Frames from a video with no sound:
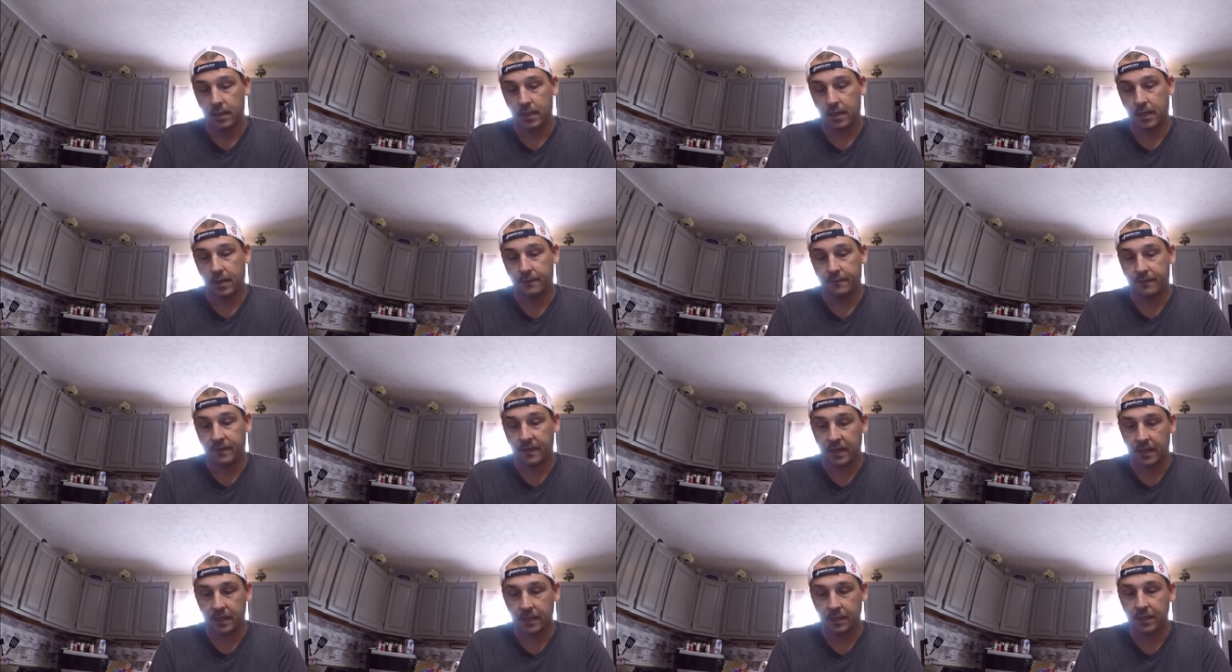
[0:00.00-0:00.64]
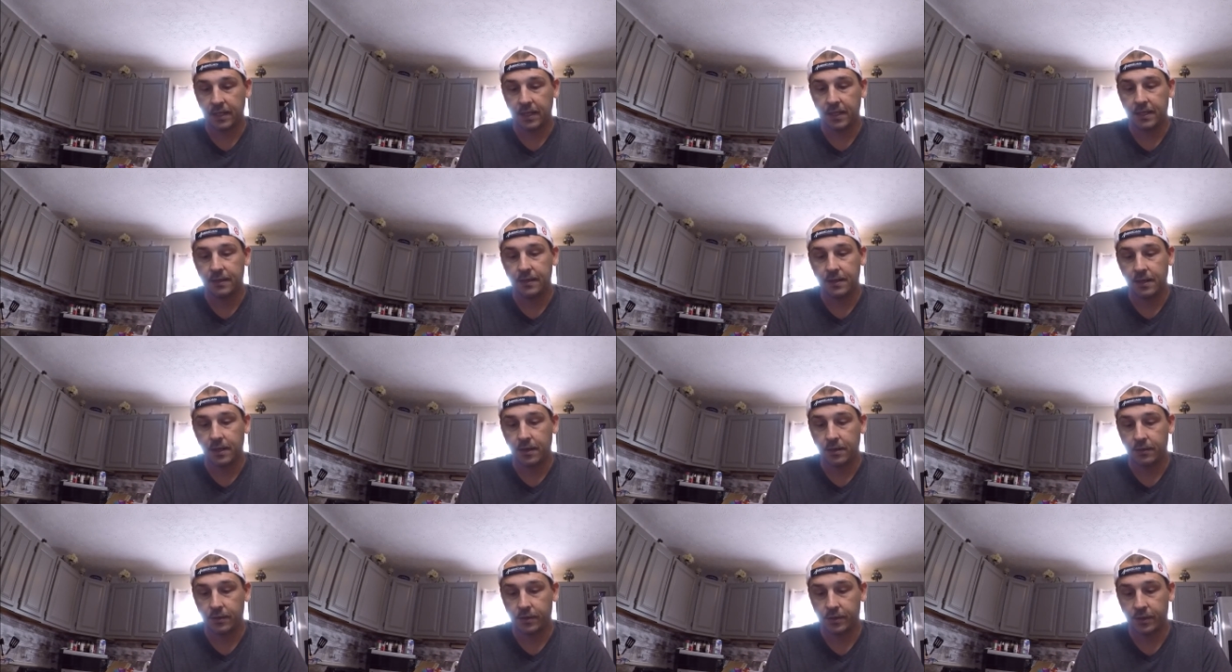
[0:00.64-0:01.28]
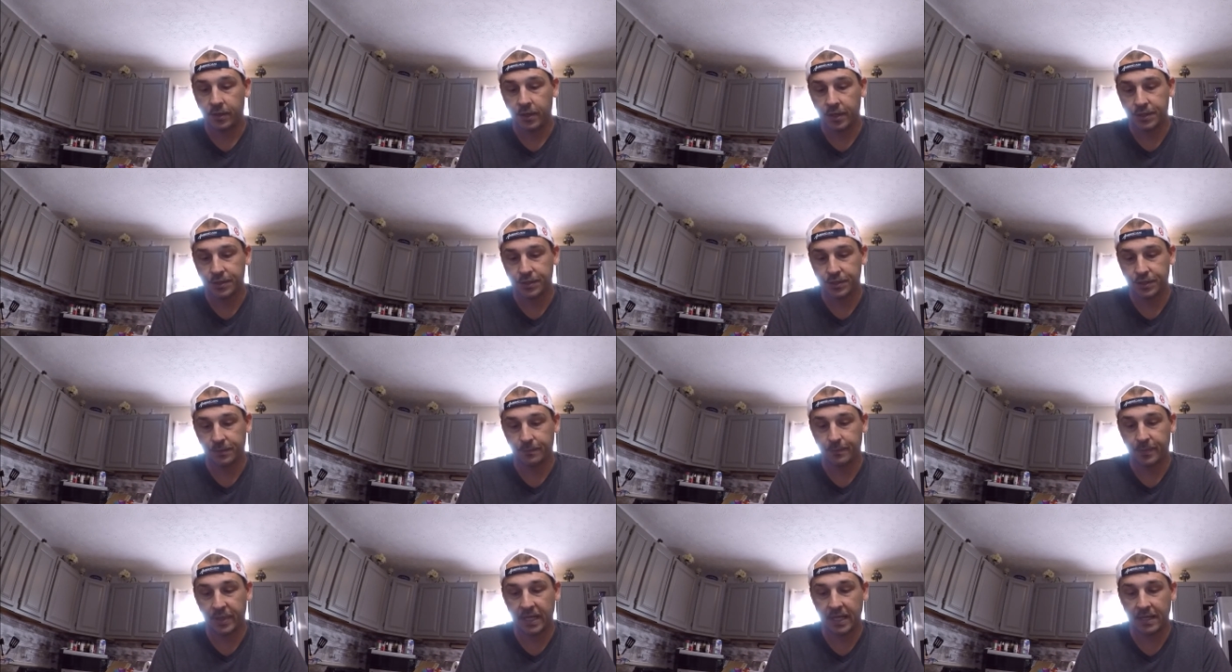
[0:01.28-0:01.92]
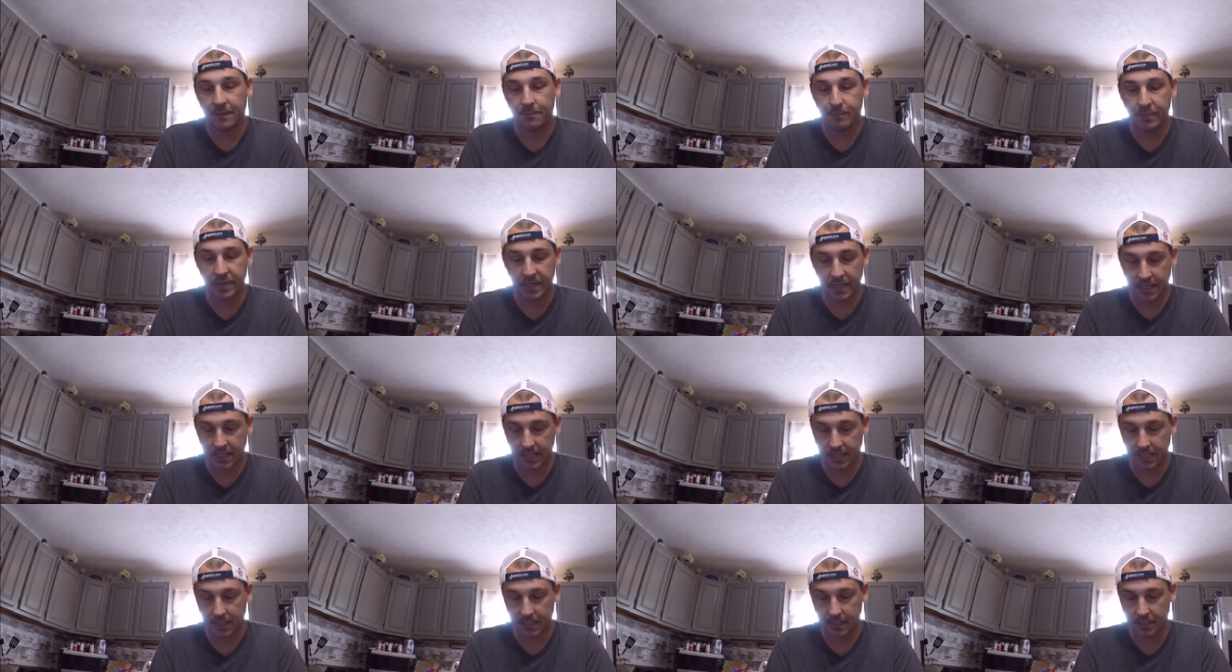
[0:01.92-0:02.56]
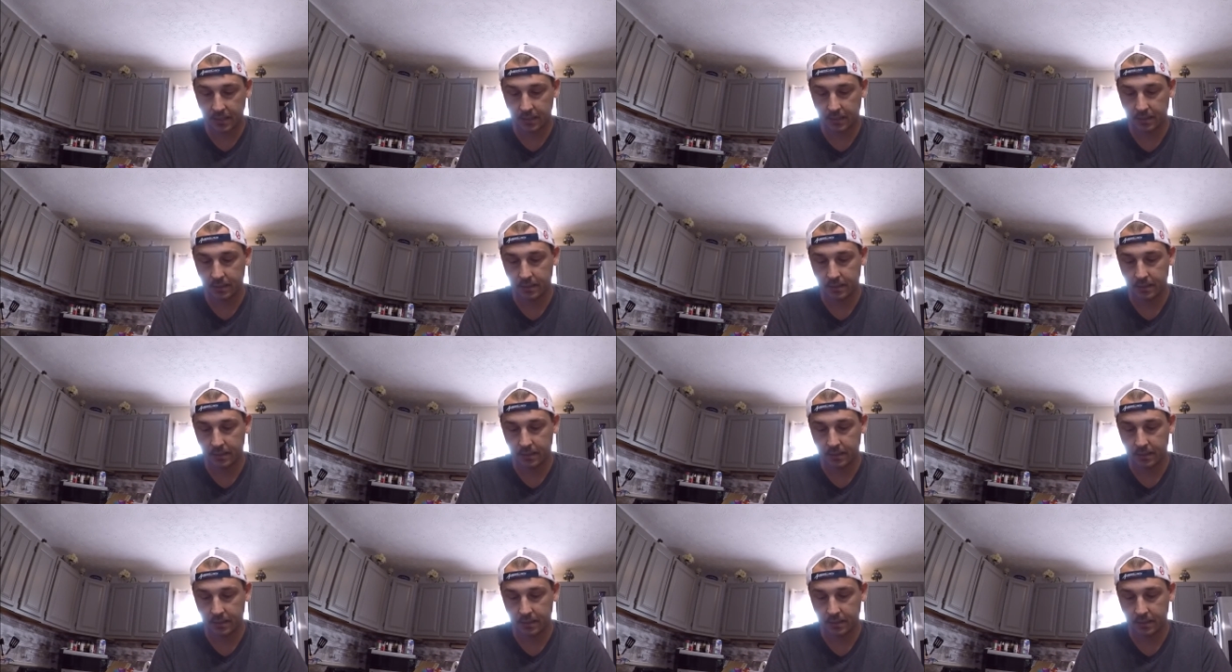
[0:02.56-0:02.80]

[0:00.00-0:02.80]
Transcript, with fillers: Everything you need to know, crush your P B.